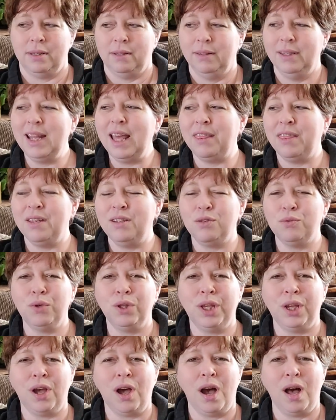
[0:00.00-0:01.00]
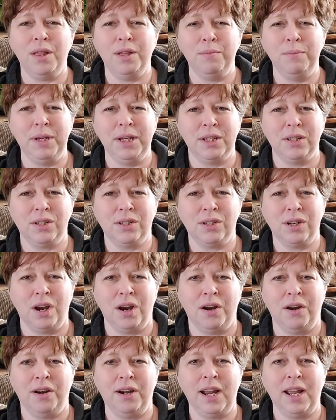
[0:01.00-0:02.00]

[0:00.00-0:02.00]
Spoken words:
Nothing's really calling me to start.